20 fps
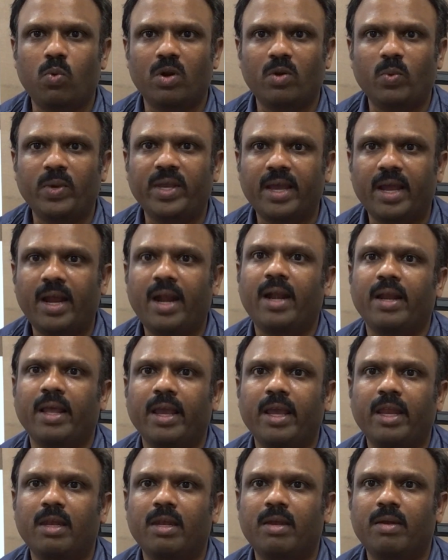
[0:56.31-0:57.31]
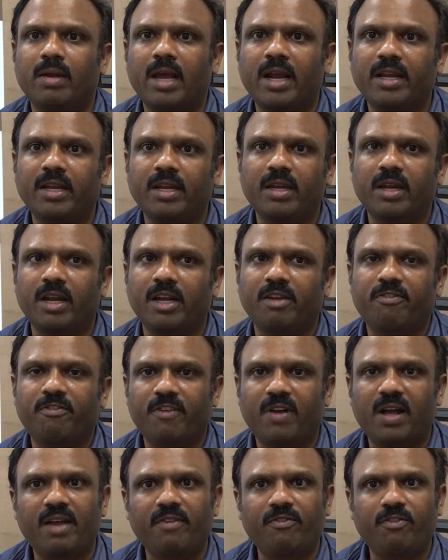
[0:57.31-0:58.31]
what we had in
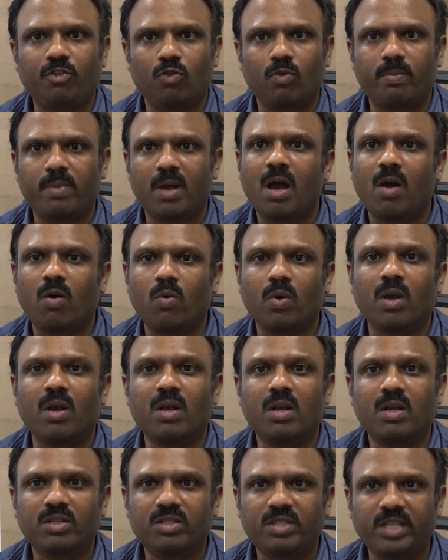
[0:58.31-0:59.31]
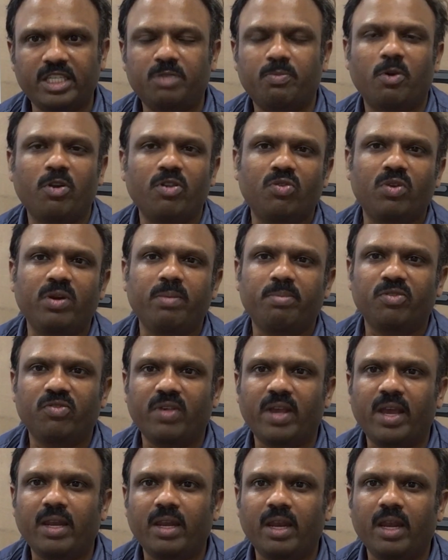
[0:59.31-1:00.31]
1995, to about
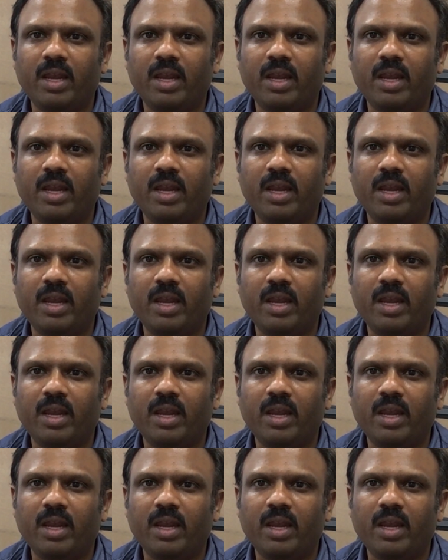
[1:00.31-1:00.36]
6.3%